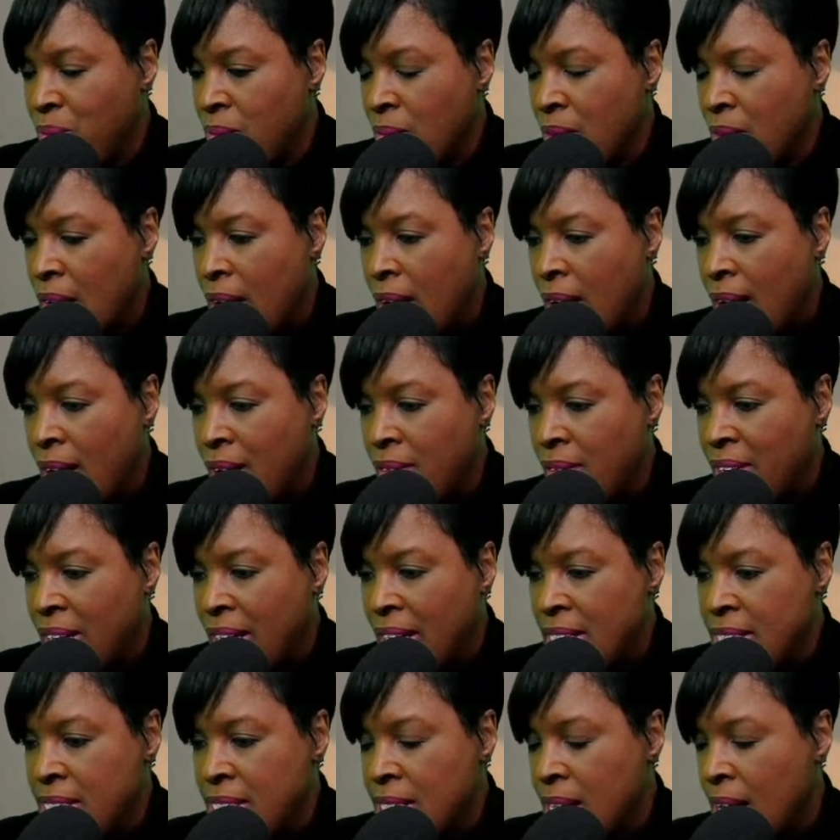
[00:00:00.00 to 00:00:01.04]
of
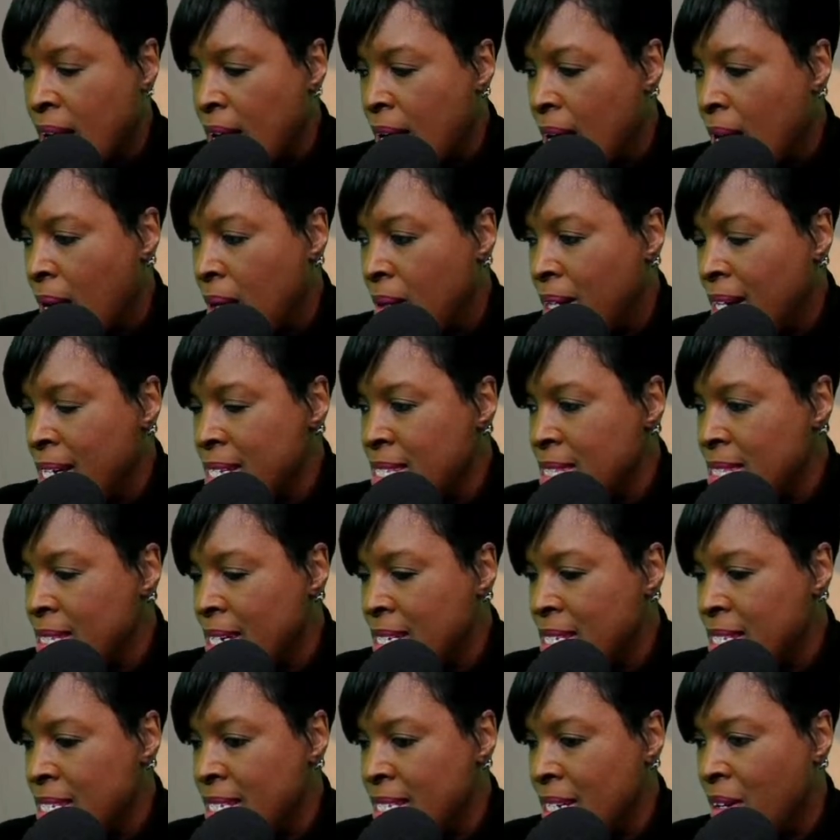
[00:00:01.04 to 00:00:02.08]
it. Not
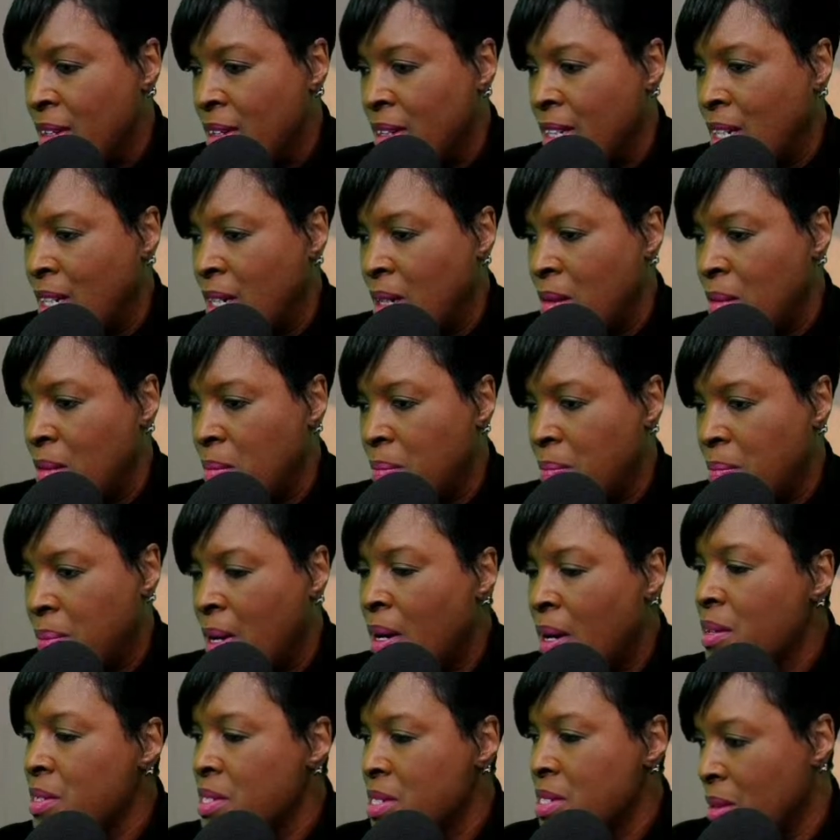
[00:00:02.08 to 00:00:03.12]
necessarily
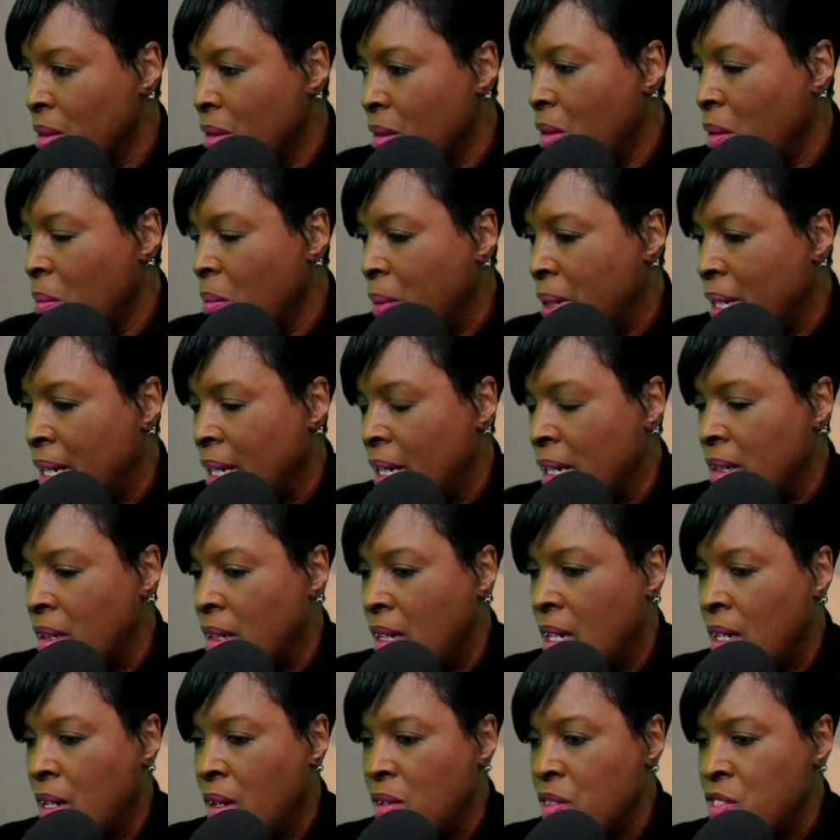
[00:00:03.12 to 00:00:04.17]
personal, but
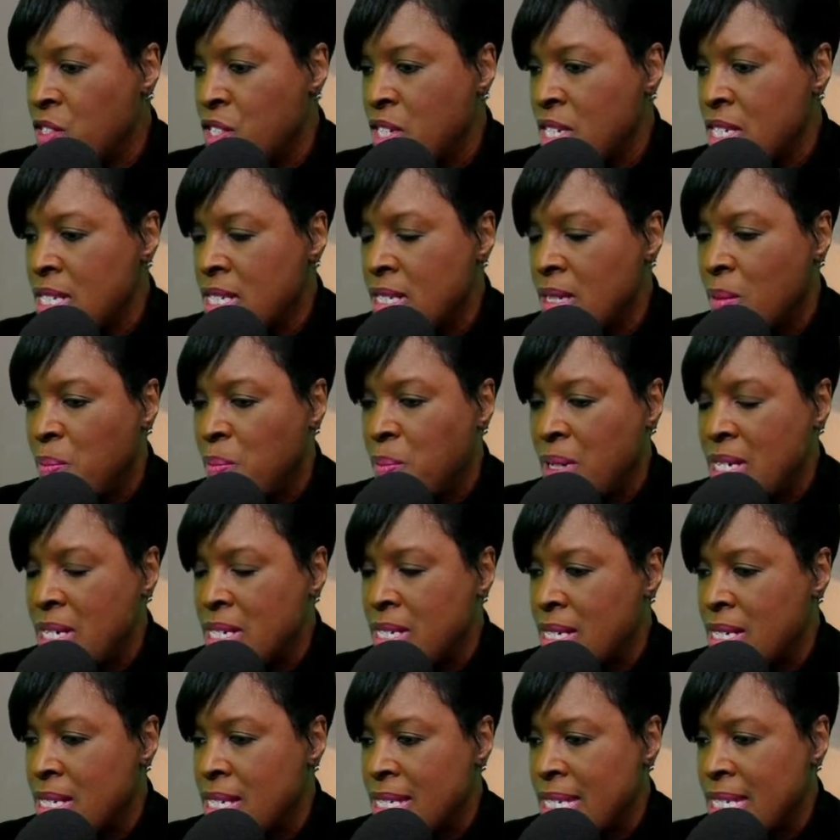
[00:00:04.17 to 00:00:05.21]
just the
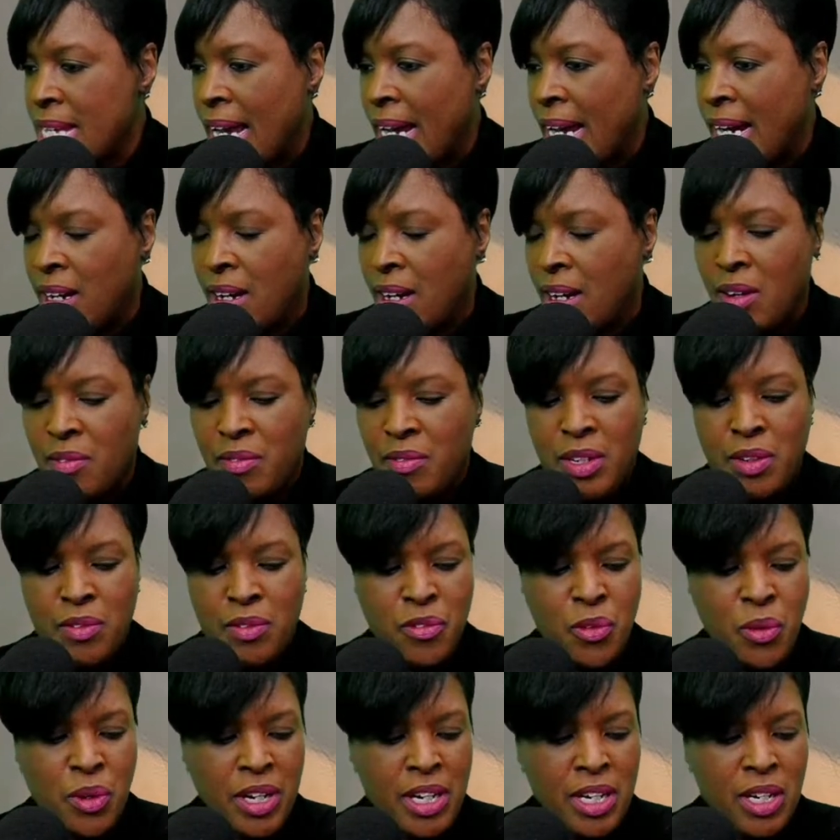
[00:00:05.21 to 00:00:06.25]
business side of it
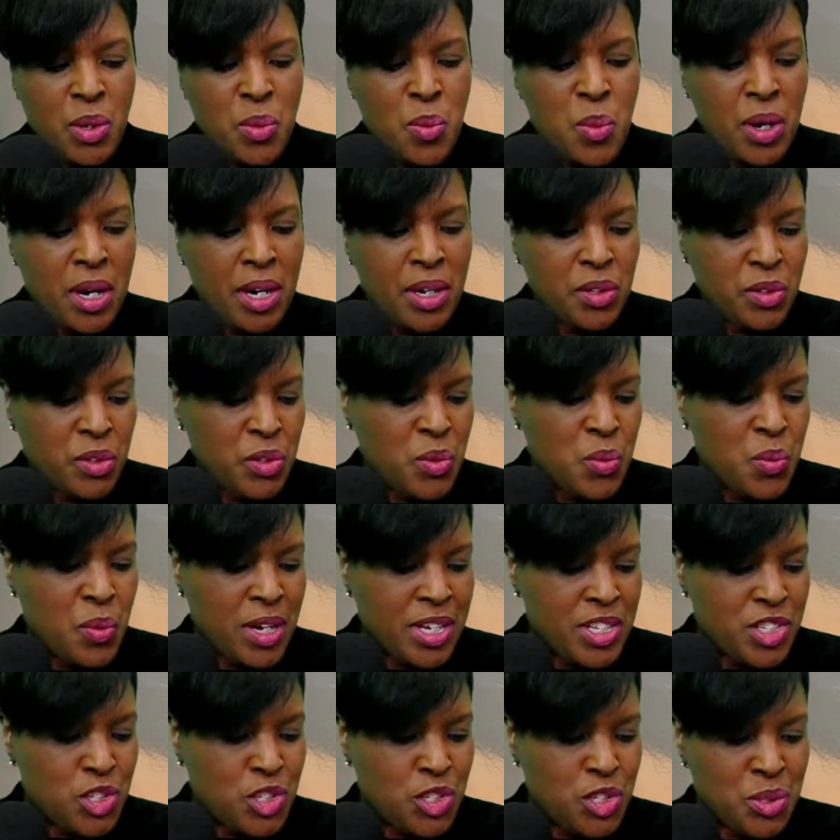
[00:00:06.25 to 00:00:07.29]
for anyone who
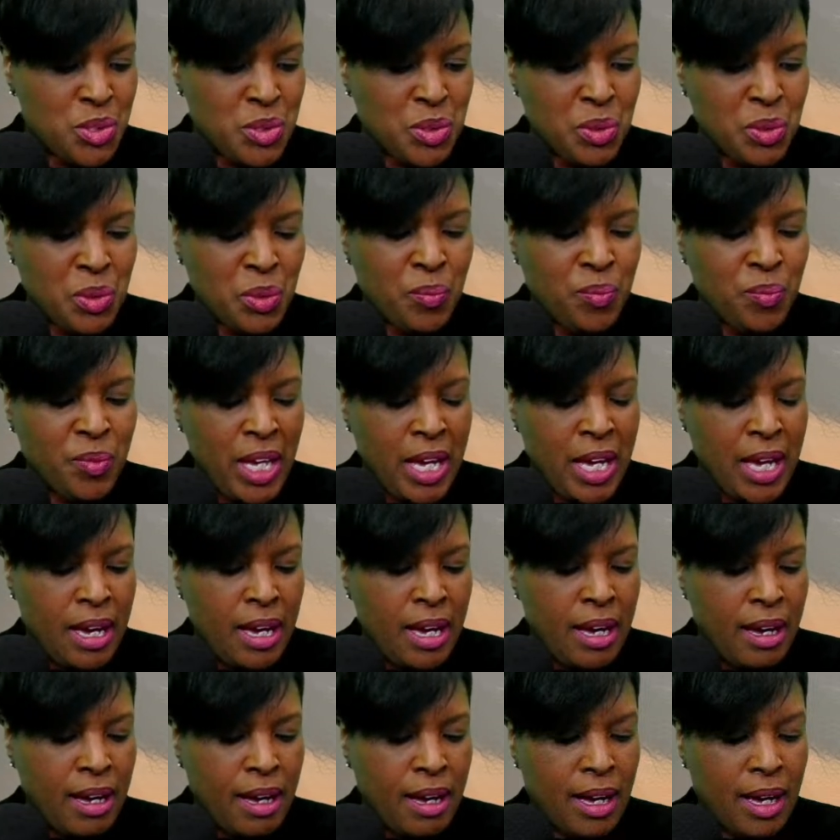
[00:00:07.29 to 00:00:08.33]
wants to
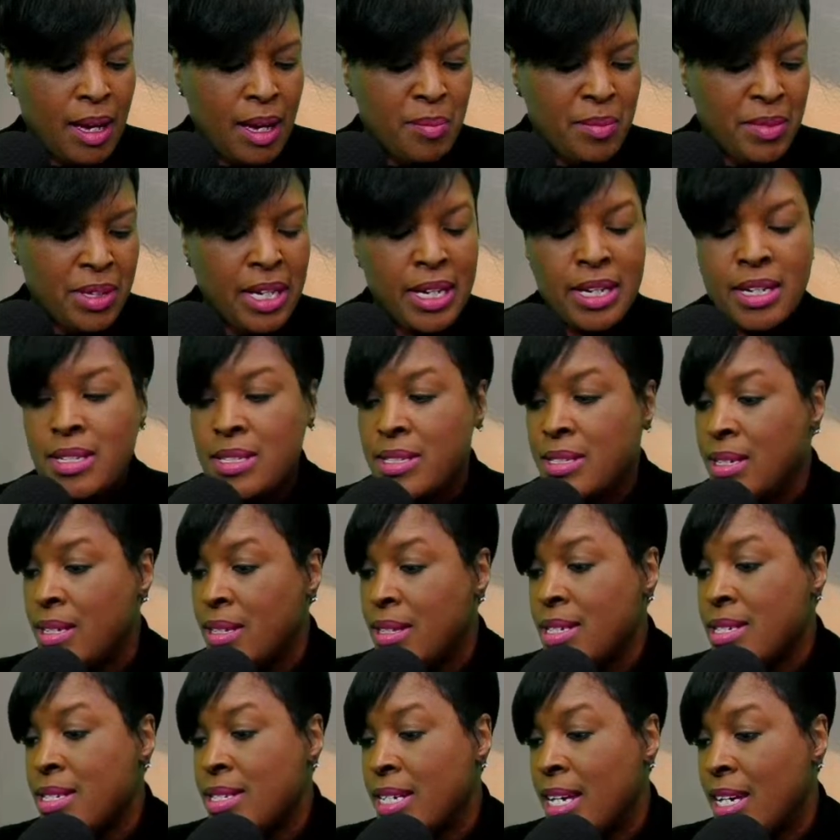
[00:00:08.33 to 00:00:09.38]
get into
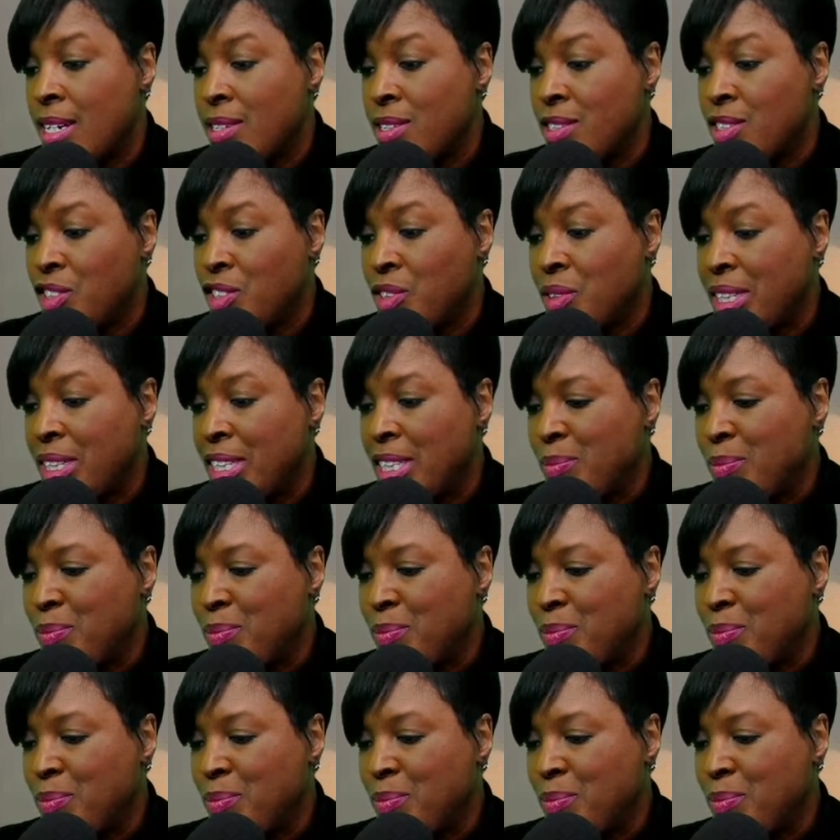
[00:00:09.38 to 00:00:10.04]
this industry.